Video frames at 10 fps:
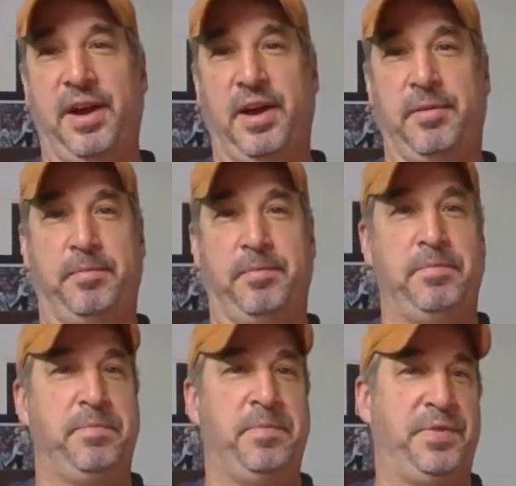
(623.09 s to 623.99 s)
um,
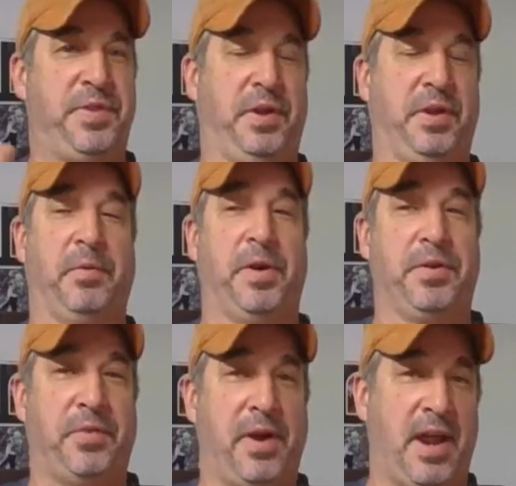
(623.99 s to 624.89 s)
they're going to
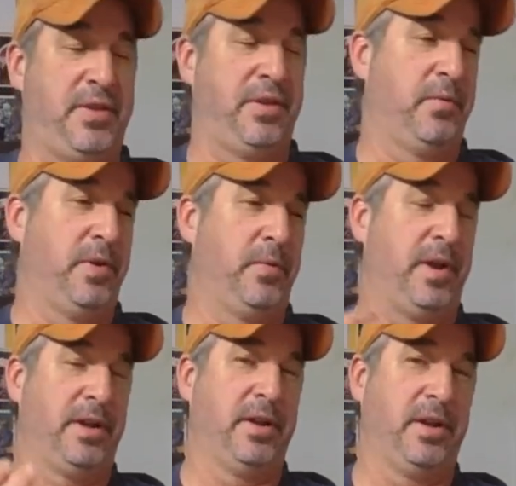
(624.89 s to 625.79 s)
want to try it. They're going to
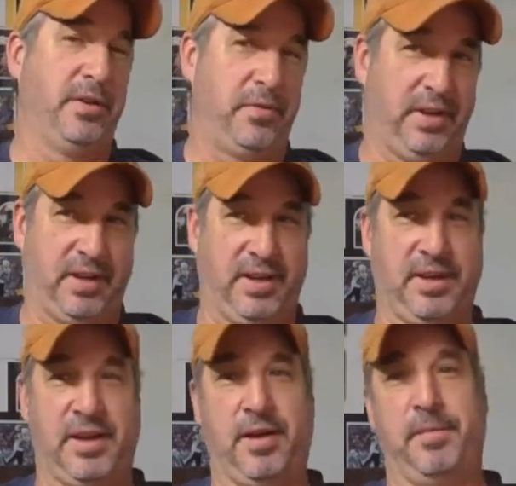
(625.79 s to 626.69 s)
wonder why you're going to drink it.